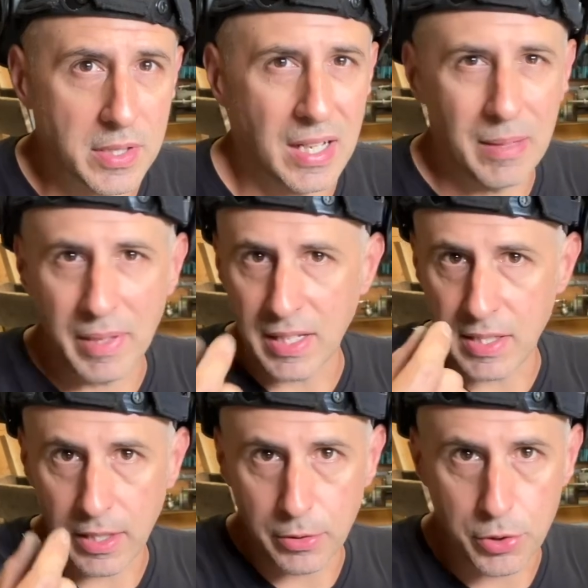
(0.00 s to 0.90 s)
Now I'm not
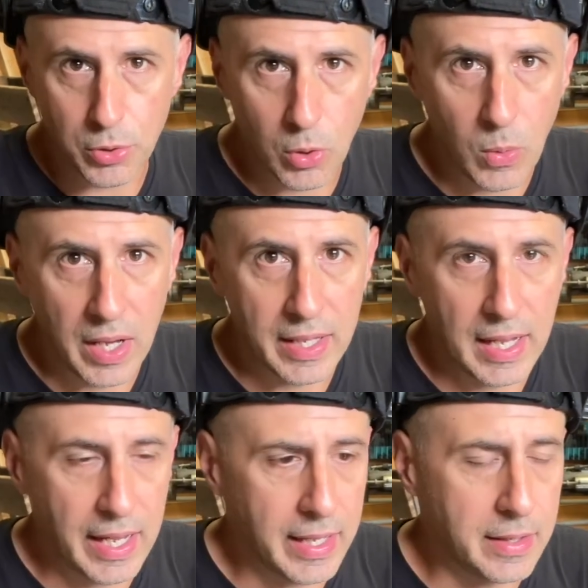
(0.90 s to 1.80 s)
exactly sure why they
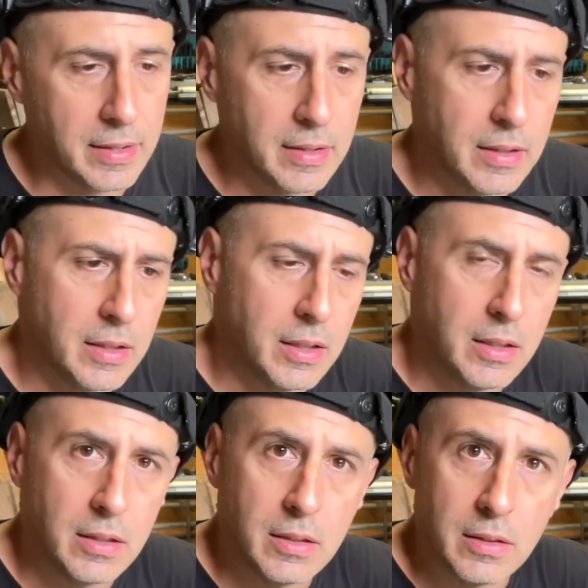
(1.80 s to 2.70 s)
had
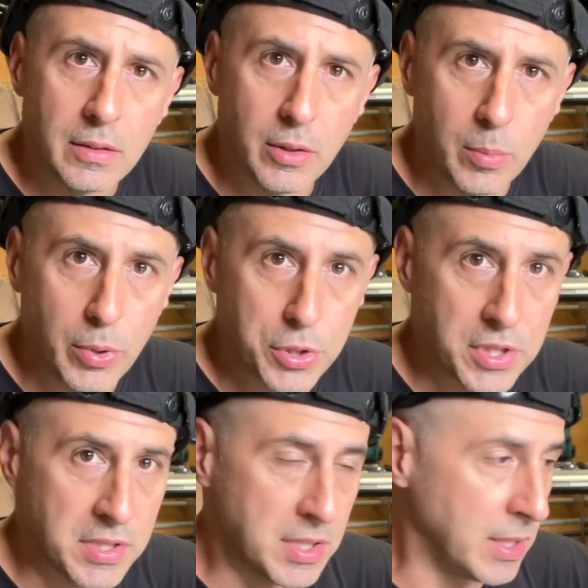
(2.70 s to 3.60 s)
little
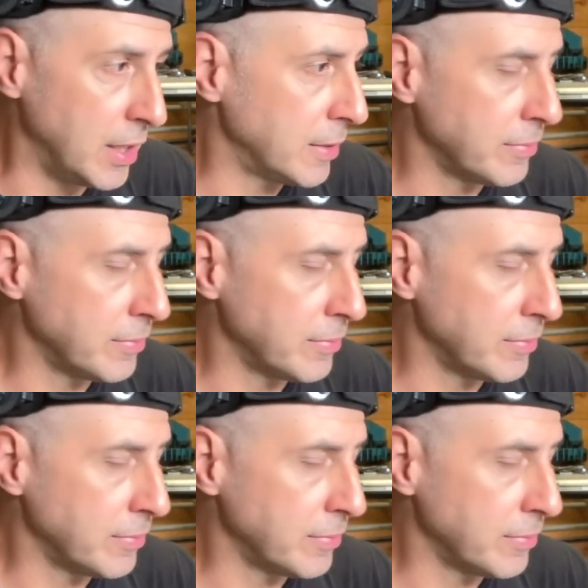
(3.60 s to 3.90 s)
bushings in there.